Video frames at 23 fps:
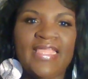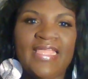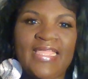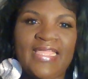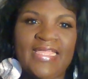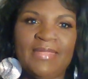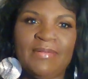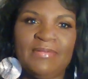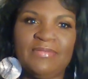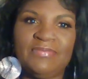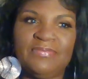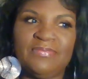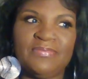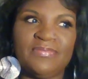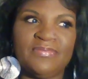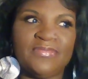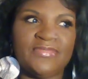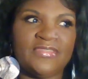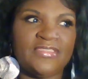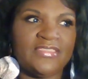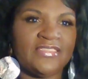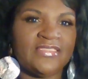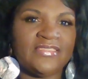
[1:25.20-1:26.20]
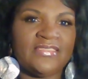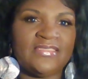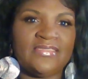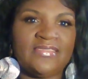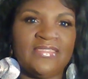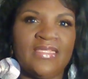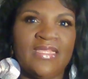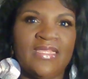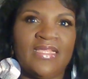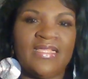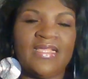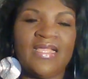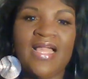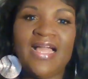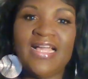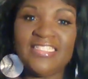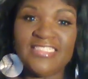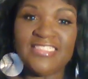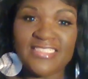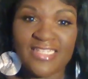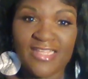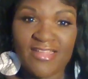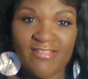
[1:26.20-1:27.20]
and just
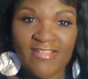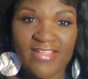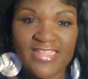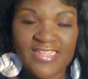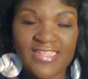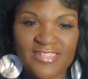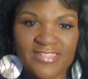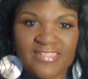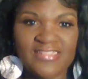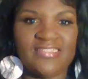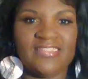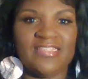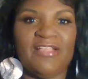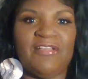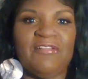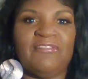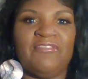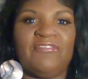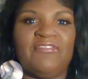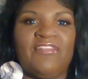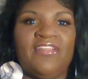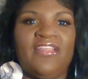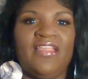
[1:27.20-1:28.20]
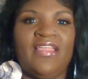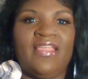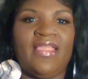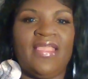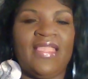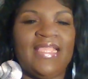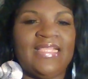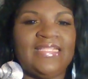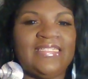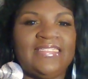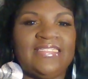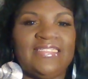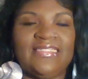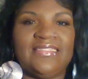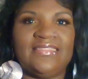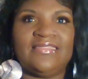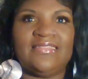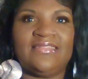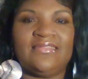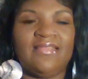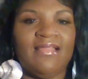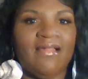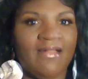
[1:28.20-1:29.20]
consecrate yourself and
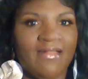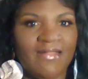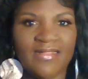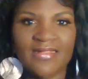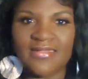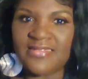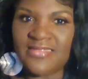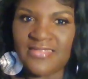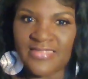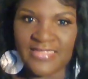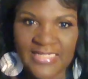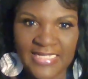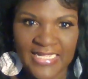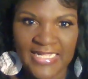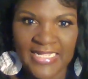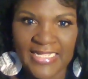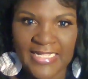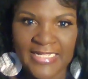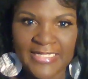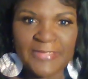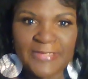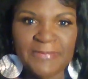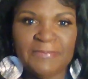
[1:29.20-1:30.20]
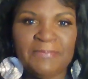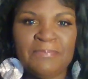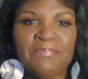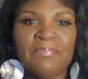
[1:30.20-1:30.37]
just talk to God.